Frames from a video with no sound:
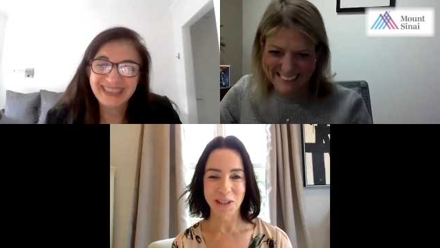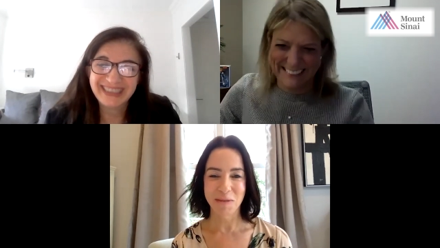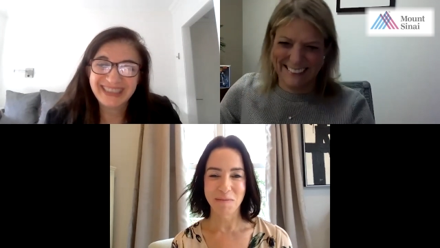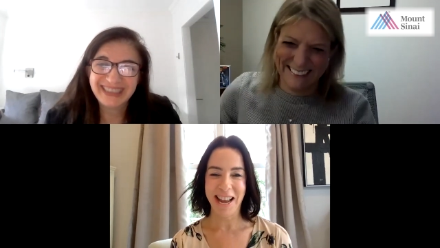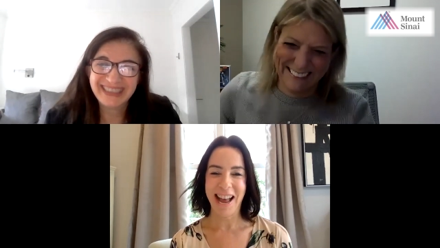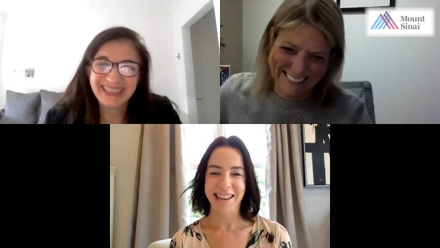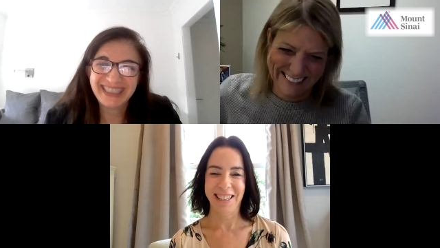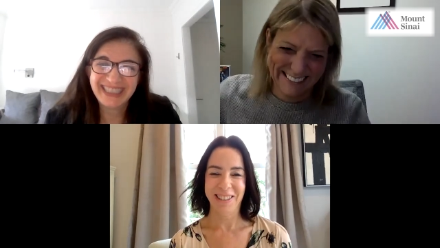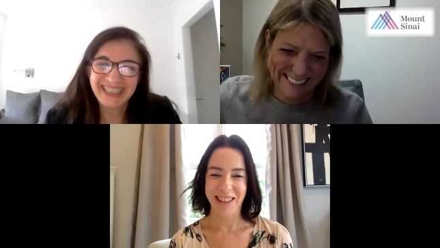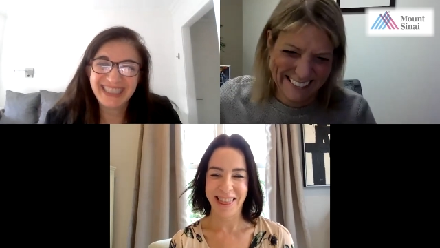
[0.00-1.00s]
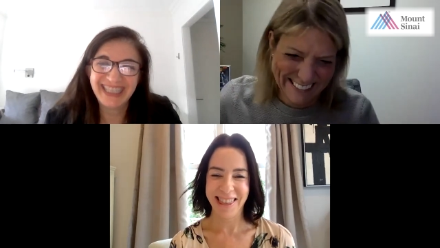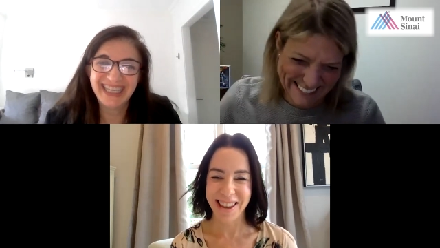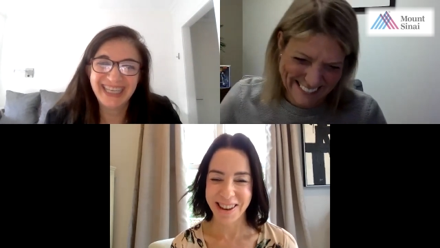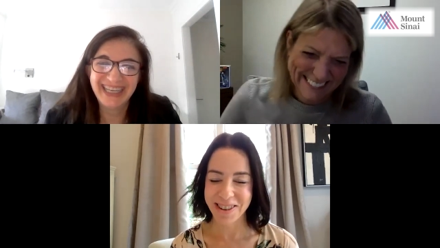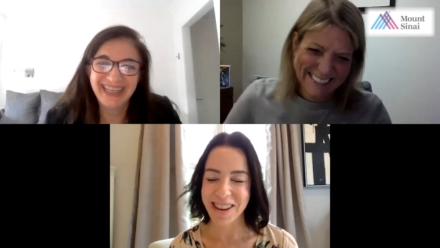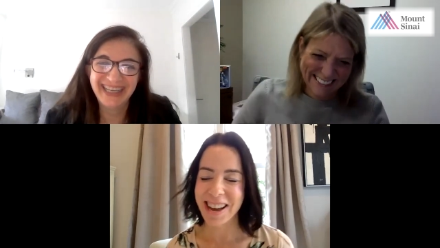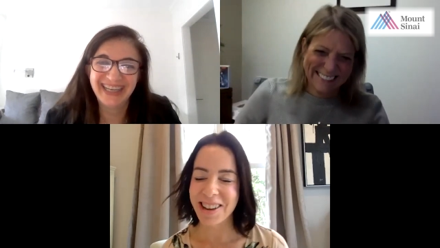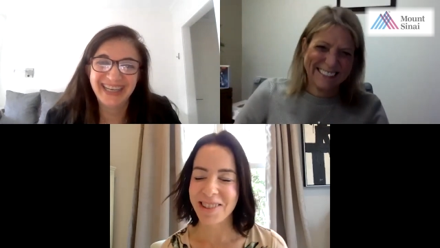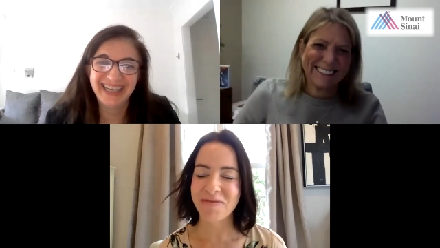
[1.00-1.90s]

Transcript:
Speaker 1: to be honest with you. Um,